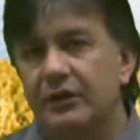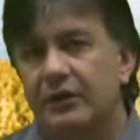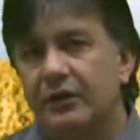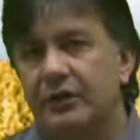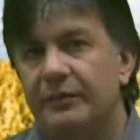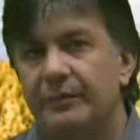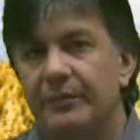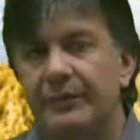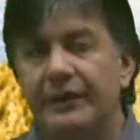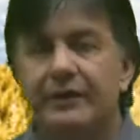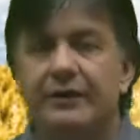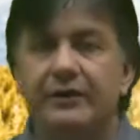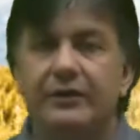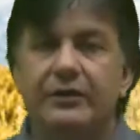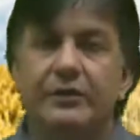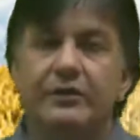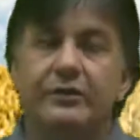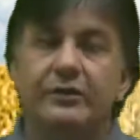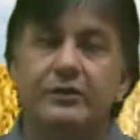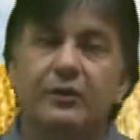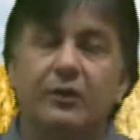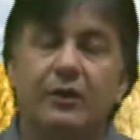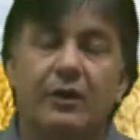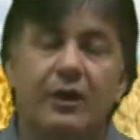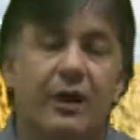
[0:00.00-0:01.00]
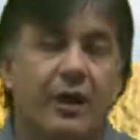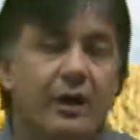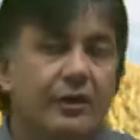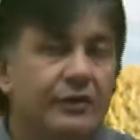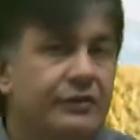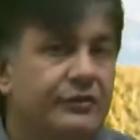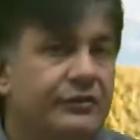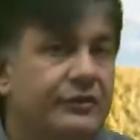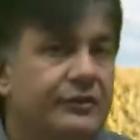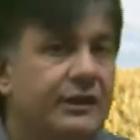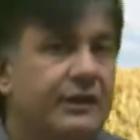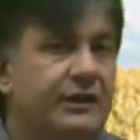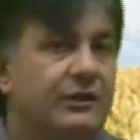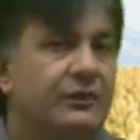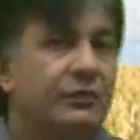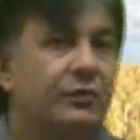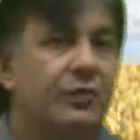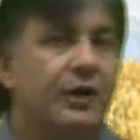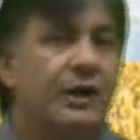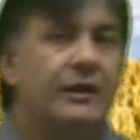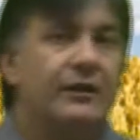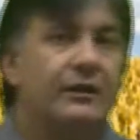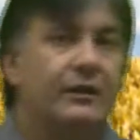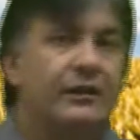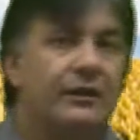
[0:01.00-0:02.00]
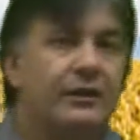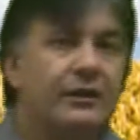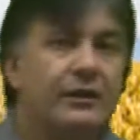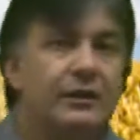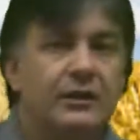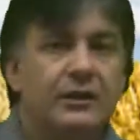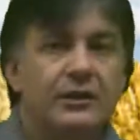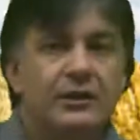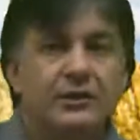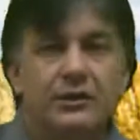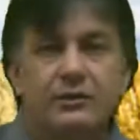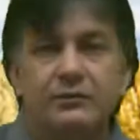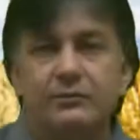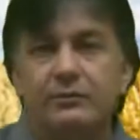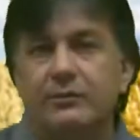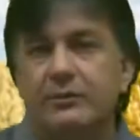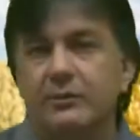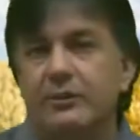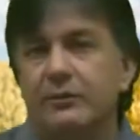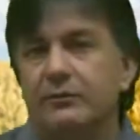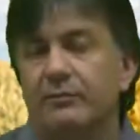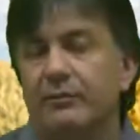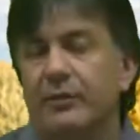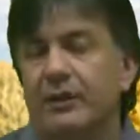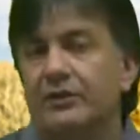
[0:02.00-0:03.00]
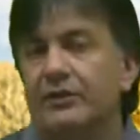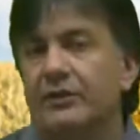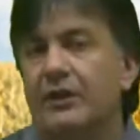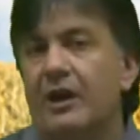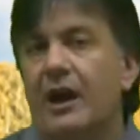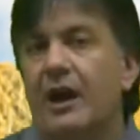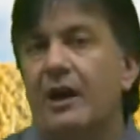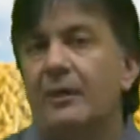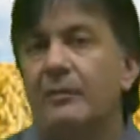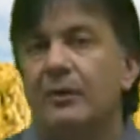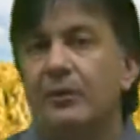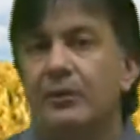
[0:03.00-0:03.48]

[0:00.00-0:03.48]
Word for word: European news, or Argentine weather to move much higher.